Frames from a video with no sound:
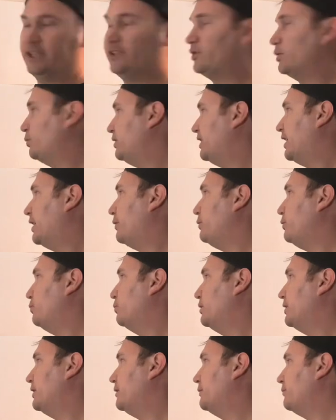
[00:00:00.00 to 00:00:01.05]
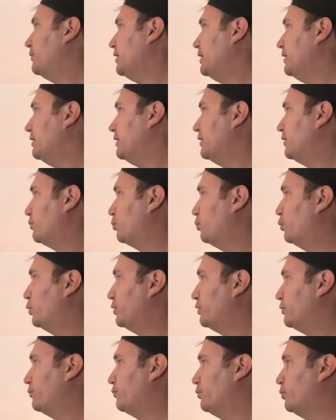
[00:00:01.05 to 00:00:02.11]
And so now you live in this
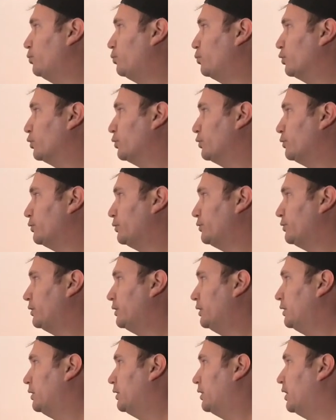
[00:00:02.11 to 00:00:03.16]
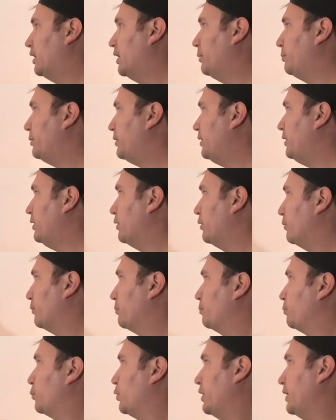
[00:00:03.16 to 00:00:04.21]
wonderful world up here,
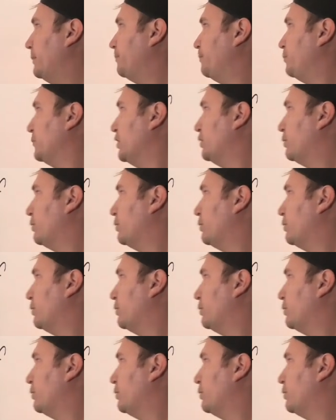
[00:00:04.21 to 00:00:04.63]
right?